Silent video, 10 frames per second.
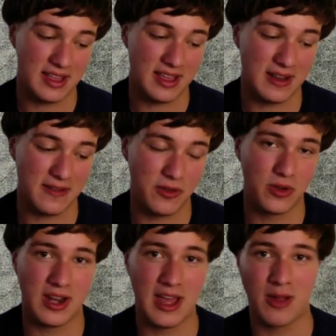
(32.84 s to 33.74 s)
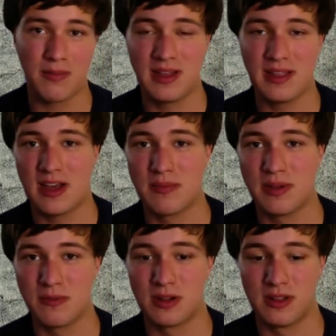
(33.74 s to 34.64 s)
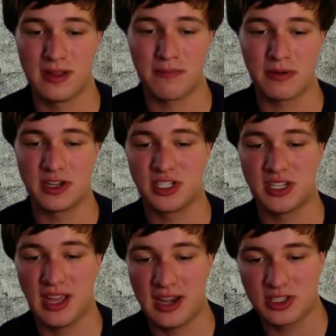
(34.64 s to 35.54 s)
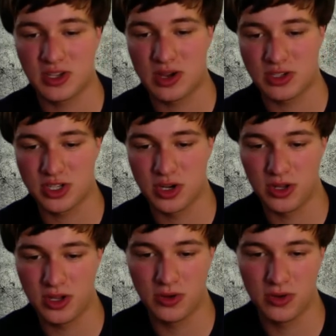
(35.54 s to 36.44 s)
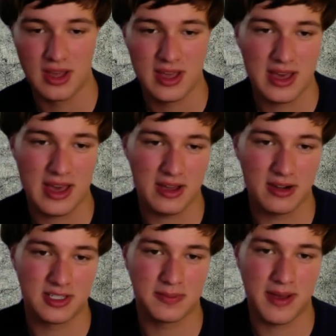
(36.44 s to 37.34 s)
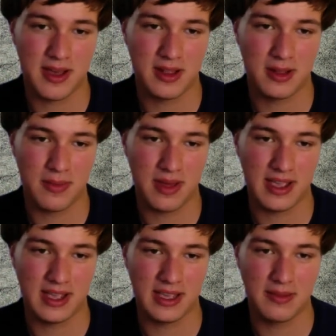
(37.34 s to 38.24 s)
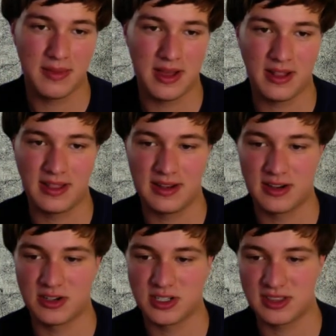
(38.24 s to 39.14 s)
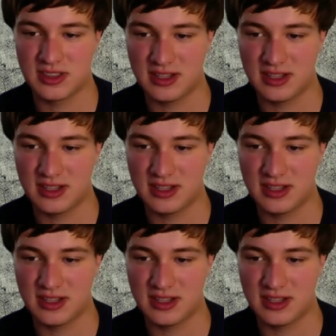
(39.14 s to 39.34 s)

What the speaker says: if you could help me, that'll be really appreciated. So I'll show you how to spell my email, and here's